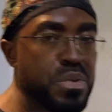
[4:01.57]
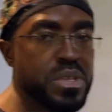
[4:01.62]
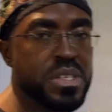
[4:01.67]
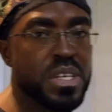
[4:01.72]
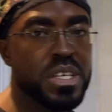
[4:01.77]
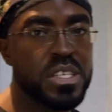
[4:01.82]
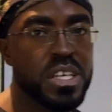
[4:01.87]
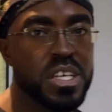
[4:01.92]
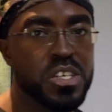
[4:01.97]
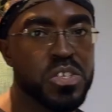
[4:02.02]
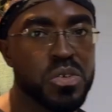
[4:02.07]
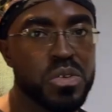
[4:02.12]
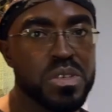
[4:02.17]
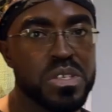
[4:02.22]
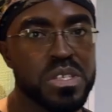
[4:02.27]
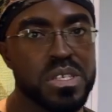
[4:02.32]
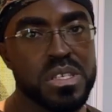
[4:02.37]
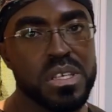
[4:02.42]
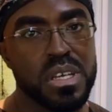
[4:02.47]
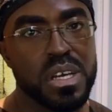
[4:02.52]

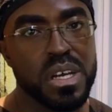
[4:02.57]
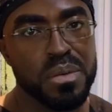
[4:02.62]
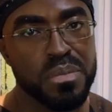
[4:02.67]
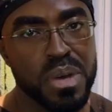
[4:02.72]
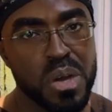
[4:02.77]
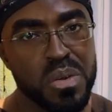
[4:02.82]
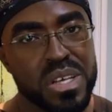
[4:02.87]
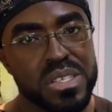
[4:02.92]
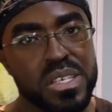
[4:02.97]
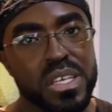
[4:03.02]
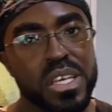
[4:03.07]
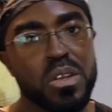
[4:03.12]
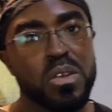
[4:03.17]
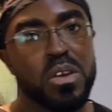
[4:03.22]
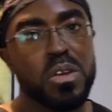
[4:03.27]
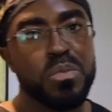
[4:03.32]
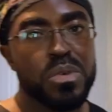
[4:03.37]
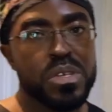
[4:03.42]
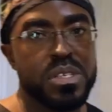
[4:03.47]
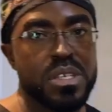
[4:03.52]
presentations? How does a
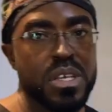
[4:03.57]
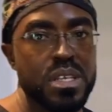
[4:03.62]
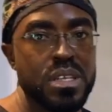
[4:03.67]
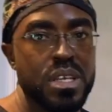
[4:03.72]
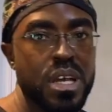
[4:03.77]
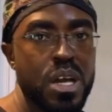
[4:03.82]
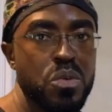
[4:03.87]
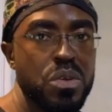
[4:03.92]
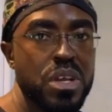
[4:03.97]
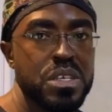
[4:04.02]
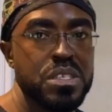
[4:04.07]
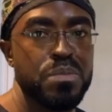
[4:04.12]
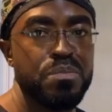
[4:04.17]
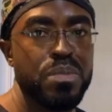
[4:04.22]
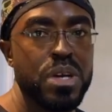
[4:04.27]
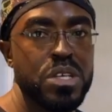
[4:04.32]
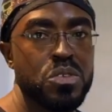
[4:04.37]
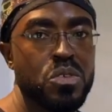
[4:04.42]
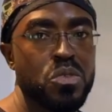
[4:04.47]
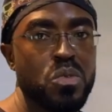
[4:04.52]
keloid present? How does a
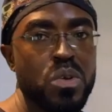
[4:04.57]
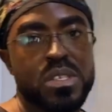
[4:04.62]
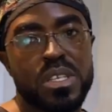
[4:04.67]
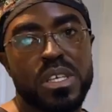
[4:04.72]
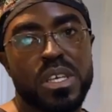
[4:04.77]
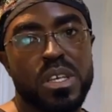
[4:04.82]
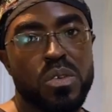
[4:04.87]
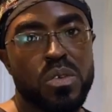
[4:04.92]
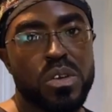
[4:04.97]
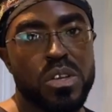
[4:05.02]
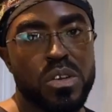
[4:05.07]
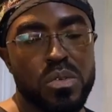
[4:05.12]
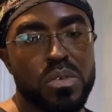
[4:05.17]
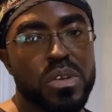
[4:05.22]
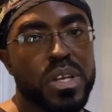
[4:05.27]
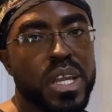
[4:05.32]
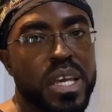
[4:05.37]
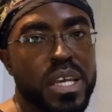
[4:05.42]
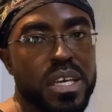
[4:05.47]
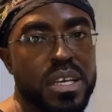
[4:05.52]
person who has a keloid look
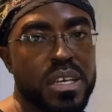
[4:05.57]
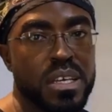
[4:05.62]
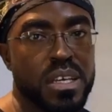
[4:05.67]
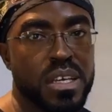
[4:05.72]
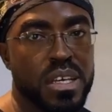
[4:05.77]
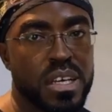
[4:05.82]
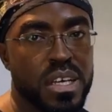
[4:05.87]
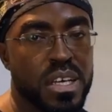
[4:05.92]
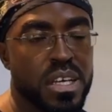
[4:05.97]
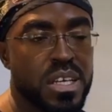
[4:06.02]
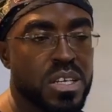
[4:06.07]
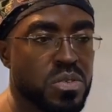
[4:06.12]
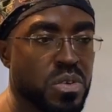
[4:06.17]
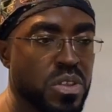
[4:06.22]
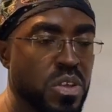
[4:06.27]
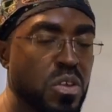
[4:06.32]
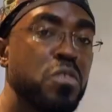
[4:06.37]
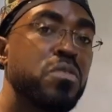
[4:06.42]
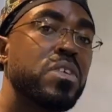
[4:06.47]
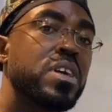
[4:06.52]
like? So
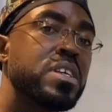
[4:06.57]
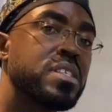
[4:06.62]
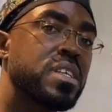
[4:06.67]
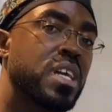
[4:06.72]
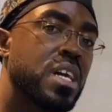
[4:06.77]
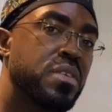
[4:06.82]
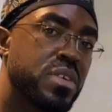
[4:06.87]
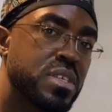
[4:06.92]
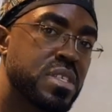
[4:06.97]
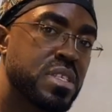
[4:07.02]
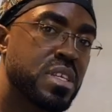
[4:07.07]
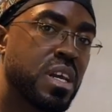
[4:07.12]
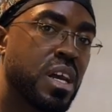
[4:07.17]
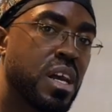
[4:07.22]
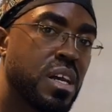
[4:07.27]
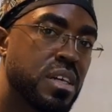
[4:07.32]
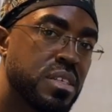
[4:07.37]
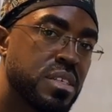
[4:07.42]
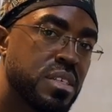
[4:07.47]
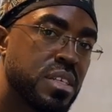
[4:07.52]
they obviously have a
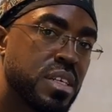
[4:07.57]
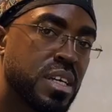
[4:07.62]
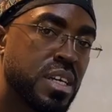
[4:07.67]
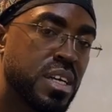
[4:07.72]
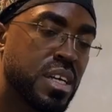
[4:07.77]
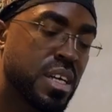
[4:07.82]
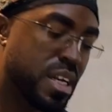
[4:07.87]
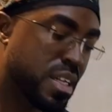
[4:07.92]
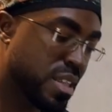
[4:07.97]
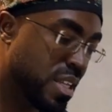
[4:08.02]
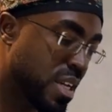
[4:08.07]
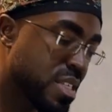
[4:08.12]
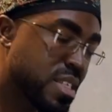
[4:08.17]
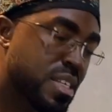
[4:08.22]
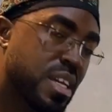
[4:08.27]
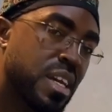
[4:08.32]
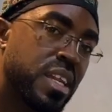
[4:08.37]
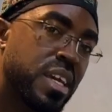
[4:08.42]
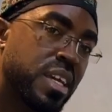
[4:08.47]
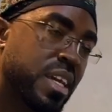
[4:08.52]
scar. And that
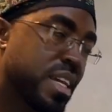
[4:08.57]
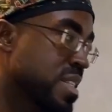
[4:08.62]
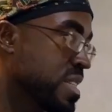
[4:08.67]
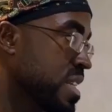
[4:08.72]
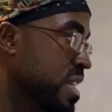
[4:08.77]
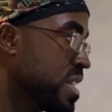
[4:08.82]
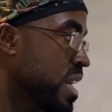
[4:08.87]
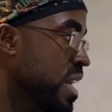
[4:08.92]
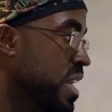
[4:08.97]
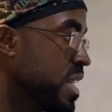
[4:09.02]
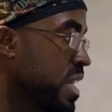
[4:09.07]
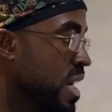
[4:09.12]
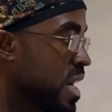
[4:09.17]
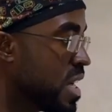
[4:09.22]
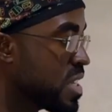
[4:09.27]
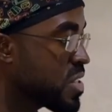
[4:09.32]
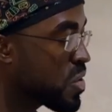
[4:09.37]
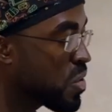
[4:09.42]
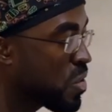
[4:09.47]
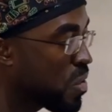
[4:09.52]
scar, like I said earlier,
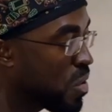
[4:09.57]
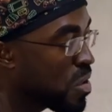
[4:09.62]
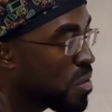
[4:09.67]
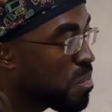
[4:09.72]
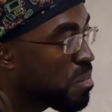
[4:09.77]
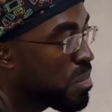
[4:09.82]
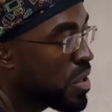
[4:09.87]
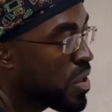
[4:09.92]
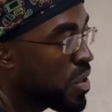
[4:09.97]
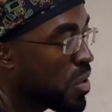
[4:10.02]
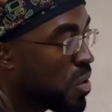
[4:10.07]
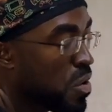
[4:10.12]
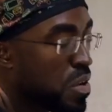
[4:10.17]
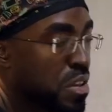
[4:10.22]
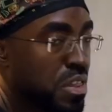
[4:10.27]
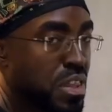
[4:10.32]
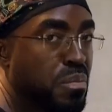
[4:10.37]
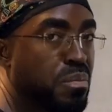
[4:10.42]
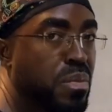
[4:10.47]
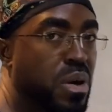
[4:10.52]
has gone
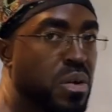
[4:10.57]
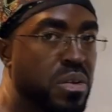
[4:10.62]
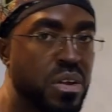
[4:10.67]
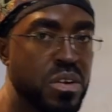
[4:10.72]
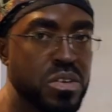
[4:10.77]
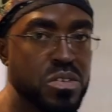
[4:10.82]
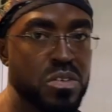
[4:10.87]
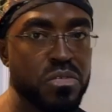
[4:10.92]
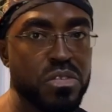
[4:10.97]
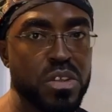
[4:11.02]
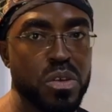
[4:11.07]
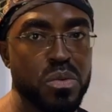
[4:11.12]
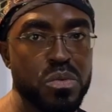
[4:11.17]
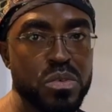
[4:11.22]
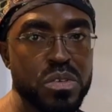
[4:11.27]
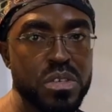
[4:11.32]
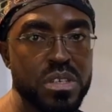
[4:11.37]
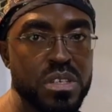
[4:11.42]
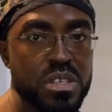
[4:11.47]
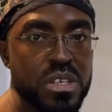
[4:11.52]
beyond the boundaries of the
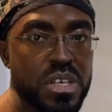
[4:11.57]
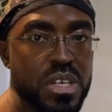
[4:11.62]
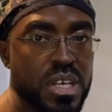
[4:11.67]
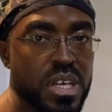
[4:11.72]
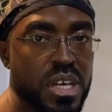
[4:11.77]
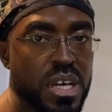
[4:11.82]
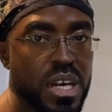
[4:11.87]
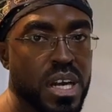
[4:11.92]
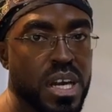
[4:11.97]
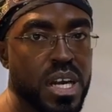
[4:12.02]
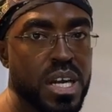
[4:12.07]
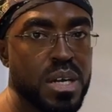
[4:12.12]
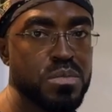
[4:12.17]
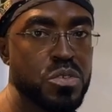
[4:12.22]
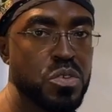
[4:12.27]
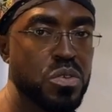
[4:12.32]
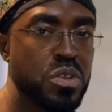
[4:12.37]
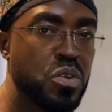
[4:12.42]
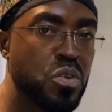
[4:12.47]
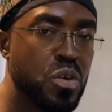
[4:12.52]
wound.
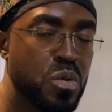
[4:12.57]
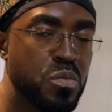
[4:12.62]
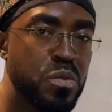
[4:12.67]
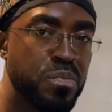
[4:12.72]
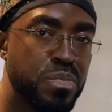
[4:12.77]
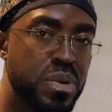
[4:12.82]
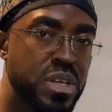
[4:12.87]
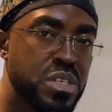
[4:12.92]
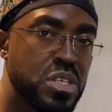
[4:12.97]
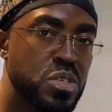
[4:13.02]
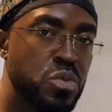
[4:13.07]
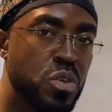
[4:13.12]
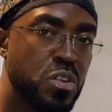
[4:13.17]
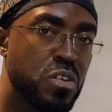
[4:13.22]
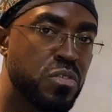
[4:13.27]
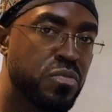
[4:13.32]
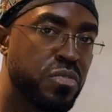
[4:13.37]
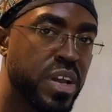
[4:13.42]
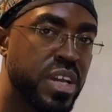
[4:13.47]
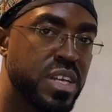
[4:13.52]
So the common places where
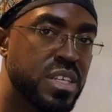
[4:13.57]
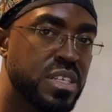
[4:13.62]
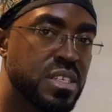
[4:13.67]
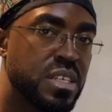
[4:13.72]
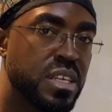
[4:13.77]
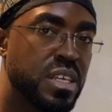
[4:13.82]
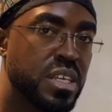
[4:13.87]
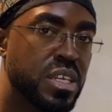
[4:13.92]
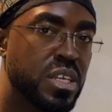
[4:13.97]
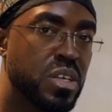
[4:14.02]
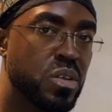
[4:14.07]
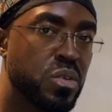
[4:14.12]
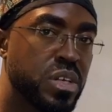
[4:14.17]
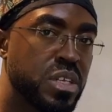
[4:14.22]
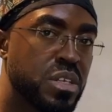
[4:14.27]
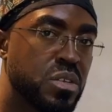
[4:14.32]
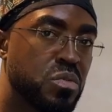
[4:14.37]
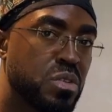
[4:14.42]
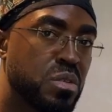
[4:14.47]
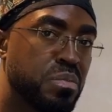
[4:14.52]
you find a
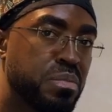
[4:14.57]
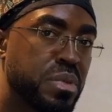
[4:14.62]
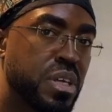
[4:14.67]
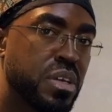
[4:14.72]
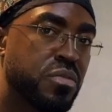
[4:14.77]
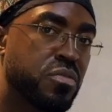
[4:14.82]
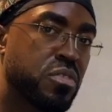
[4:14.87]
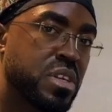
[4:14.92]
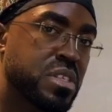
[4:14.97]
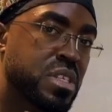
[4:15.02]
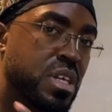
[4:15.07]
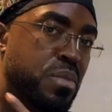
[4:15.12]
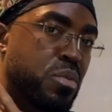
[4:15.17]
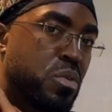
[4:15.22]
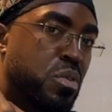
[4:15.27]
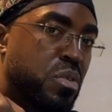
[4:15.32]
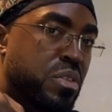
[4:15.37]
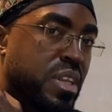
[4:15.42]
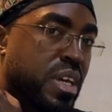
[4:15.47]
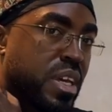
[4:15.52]
keloid will be, for
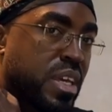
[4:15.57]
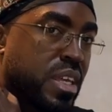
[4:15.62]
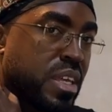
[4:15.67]
example, on the